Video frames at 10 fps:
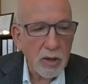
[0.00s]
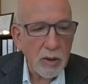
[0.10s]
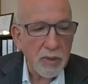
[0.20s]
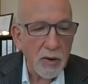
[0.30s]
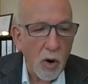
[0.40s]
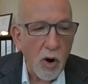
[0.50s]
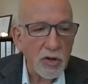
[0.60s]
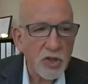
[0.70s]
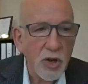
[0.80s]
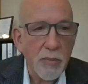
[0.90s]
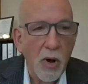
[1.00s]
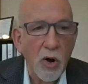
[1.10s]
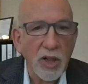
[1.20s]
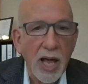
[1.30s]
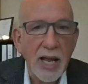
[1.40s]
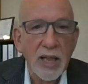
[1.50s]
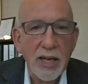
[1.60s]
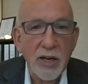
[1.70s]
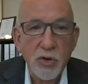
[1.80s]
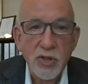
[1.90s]
there are some online
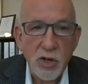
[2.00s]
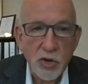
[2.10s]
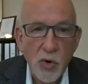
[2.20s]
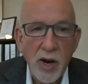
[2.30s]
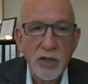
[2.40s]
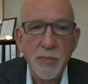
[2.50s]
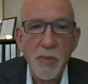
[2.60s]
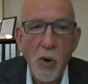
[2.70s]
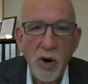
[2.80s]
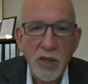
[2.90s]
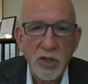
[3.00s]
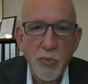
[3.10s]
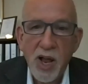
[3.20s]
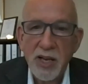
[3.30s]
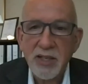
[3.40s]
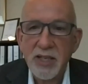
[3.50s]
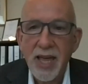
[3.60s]
lenders that are trying to be part of this process.